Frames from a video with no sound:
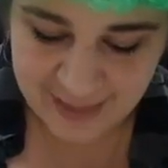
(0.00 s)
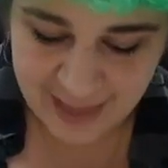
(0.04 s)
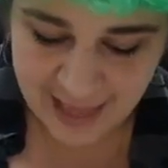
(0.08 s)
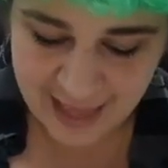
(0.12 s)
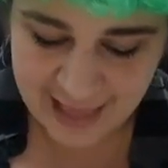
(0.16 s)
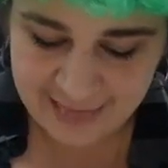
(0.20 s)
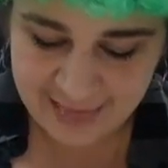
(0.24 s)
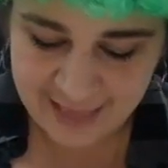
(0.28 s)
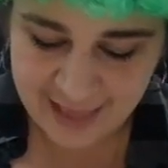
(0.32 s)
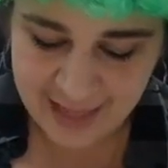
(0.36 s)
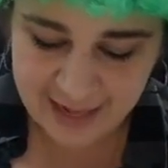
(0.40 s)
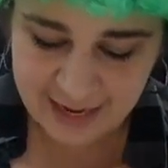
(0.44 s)

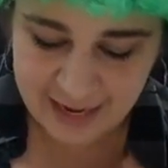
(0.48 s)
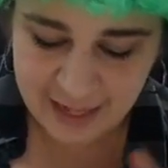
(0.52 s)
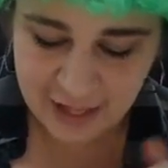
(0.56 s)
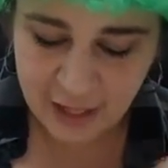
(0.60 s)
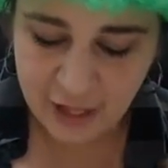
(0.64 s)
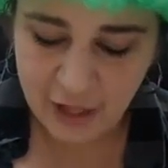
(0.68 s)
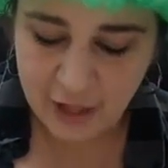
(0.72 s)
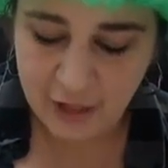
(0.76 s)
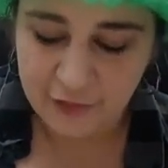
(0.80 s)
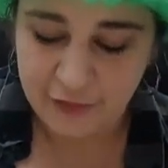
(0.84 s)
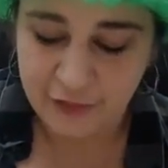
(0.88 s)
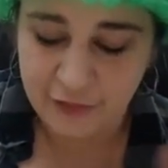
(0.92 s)
And then
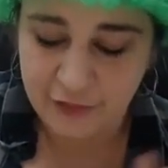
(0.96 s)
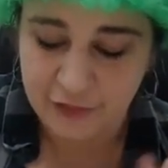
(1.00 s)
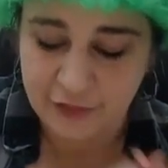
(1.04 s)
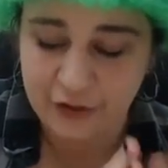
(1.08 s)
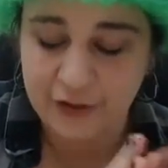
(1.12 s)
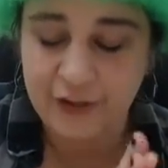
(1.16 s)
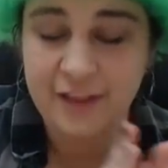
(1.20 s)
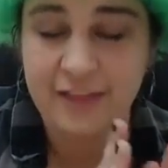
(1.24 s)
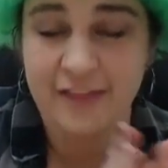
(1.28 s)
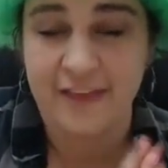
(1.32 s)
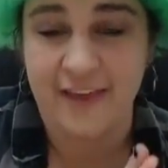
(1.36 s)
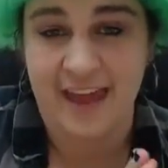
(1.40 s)
the
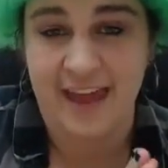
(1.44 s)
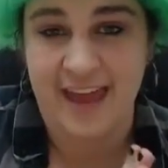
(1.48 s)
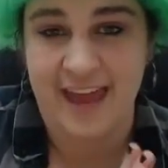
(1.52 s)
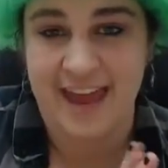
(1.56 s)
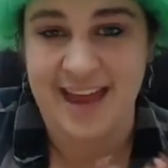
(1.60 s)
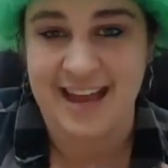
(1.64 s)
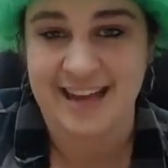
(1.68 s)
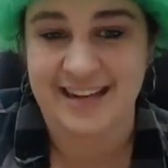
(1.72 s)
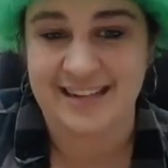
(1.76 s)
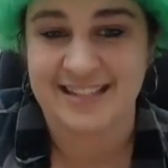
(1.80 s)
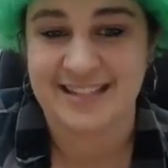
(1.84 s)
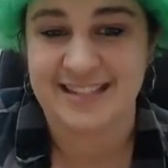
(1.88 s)
third thing
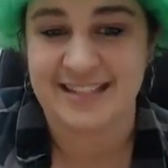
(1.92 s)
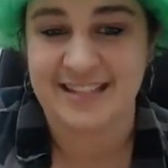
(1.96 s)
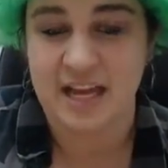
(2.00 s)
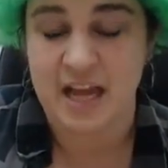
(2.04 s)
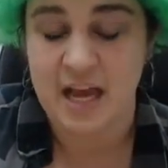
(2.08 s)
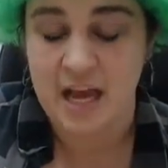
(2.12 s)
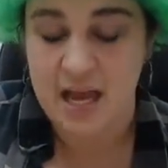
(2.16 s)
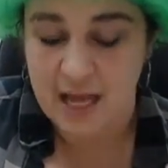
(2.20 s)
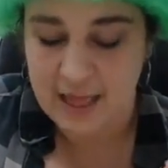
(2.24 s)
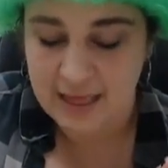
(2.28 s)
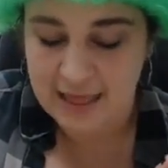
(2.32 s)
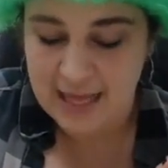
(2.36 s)
is
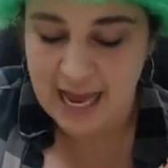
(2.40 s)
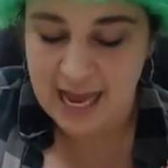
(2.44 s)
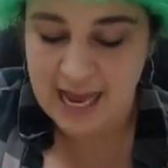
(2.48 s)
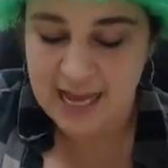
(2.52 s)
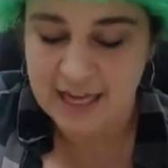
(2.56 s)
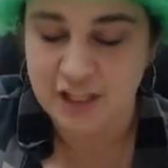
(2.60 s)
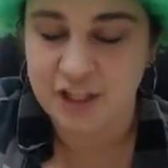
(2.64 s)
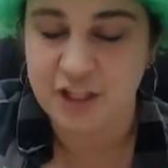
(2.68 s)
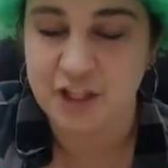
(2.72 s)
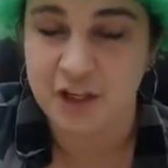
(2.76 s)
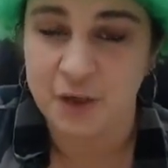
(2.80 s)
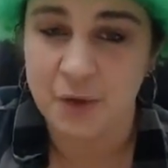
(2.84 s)

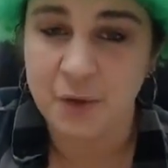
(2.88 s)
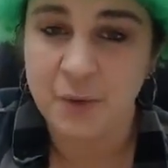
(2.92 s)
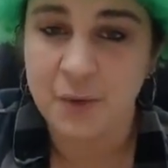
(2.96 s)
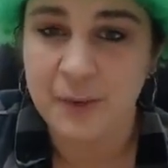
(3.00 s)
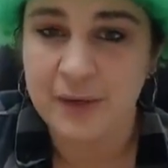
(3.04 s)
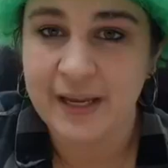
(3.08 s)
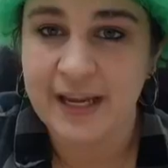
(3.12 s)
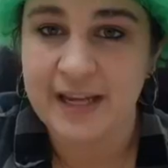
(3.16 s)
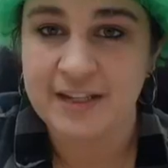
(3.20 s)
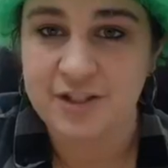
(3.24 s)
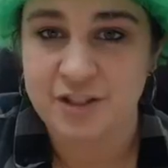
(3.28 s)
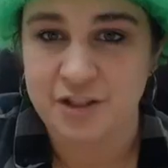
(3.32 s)
that you
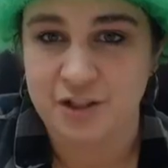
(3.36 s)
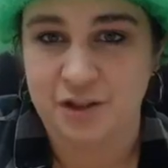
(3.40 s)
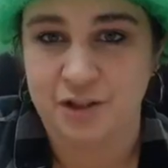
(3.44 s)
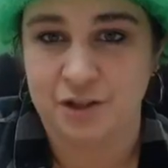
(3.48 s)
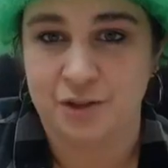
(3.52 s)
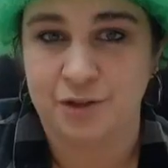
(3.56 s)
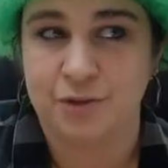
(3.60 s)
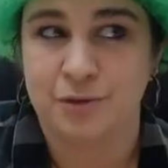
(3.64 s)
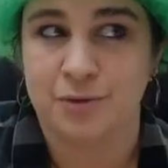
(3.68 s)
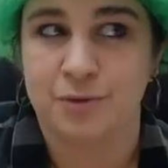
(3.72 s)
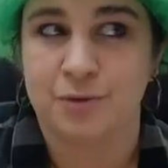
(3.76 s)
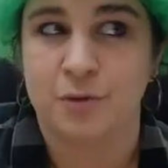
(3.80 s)
get
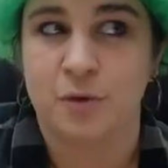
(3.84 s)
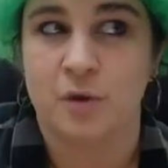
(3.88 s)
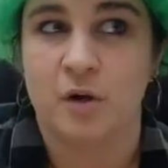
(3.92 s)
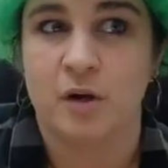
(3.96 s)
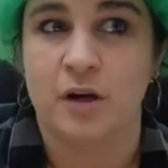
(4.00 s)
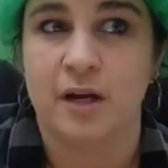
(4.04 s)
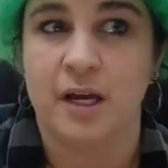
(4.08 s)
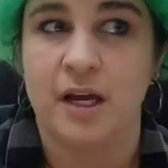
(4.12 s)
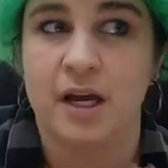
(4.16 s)
to